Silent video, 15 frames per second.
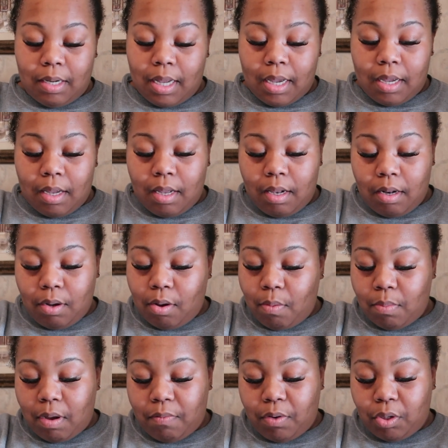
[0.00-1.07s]
Like, no, I'm
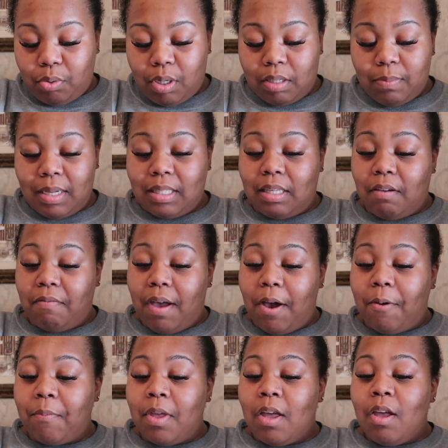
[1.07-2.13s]
not going to stress myself
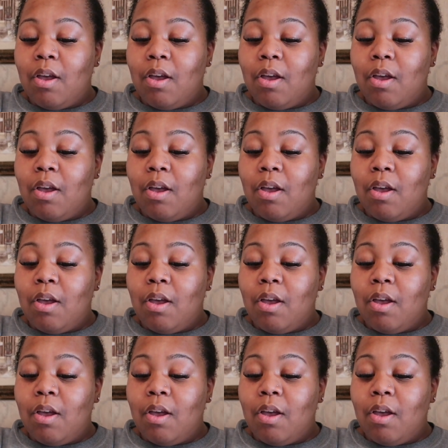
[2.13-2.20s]
out.